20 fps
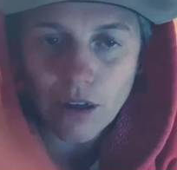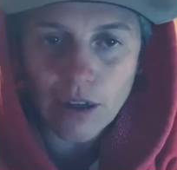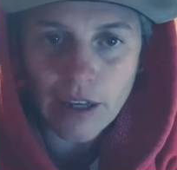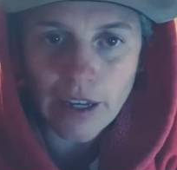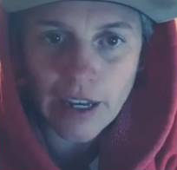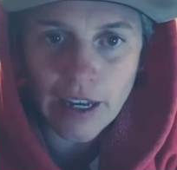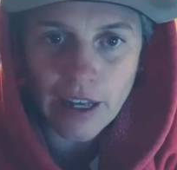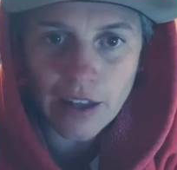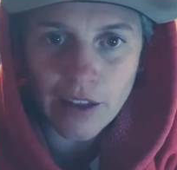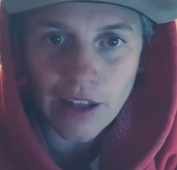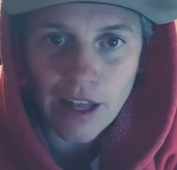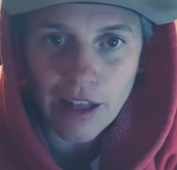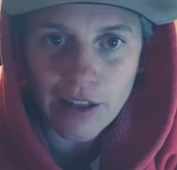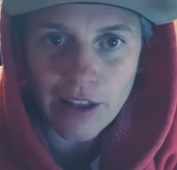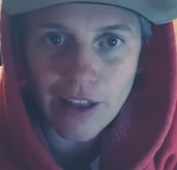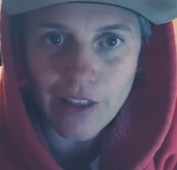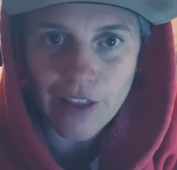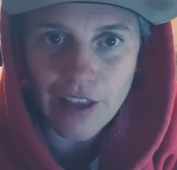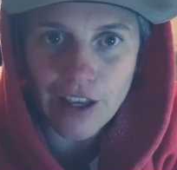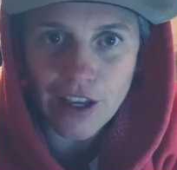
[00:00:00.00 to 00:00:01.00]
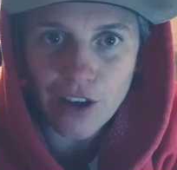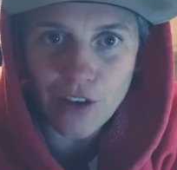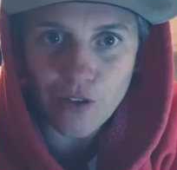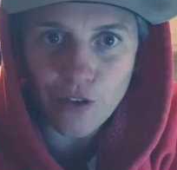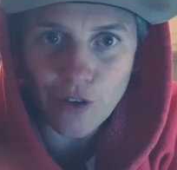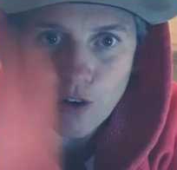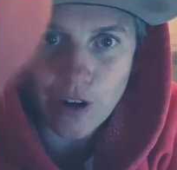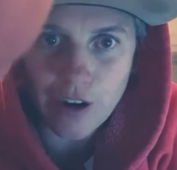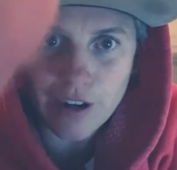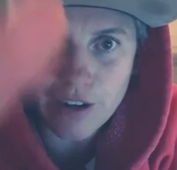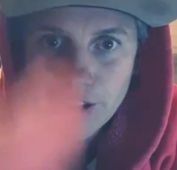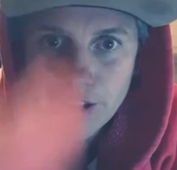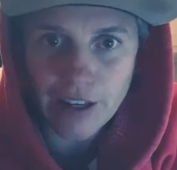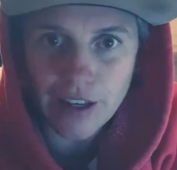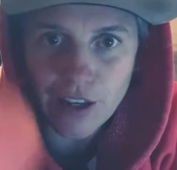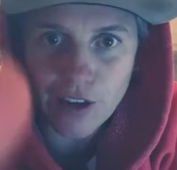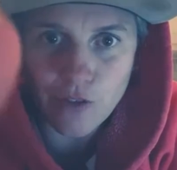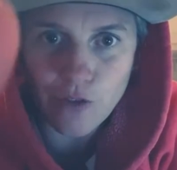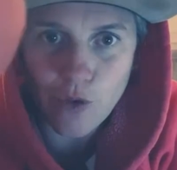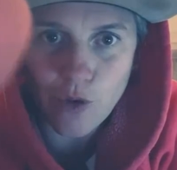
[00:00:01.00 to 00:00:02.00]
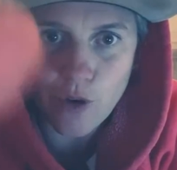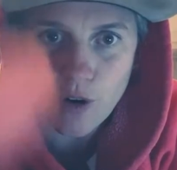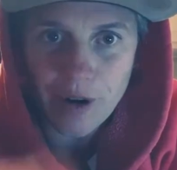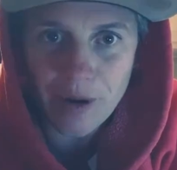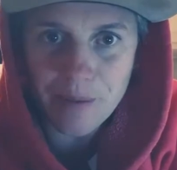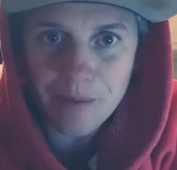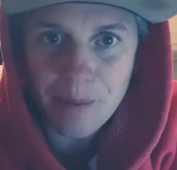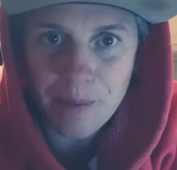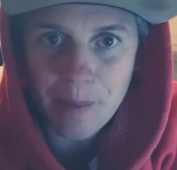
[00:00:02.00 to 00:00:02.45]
Aunt Lala, thank you for it. Thank you for it.